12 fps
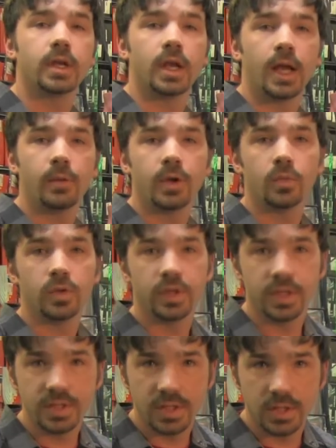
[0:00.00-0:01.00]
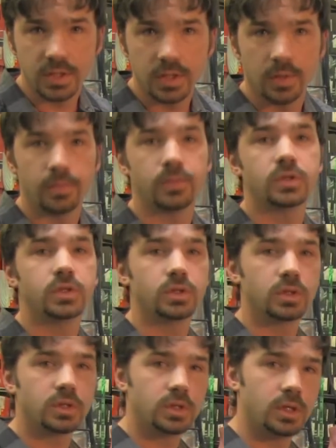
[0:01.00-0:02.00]
And I went with this system
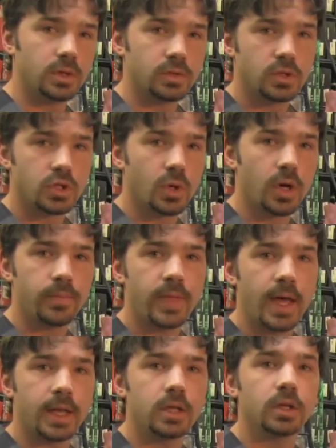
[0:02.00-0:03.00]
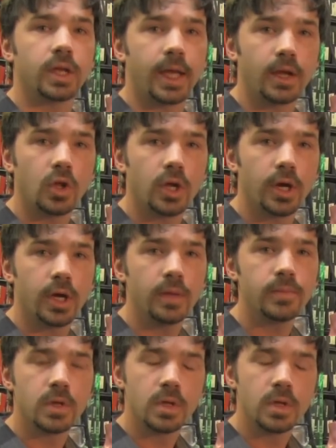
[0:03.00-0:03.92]
to shore up that heel and ankle area.